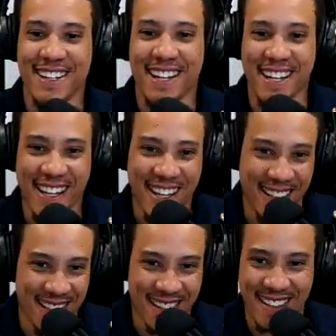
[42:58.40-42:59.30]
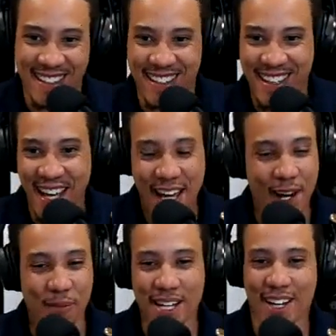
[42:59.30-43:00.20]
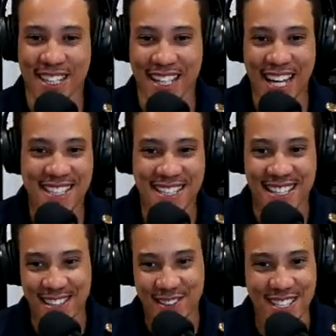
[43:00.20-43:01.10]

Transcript: and uh, helped me out a lot to get through the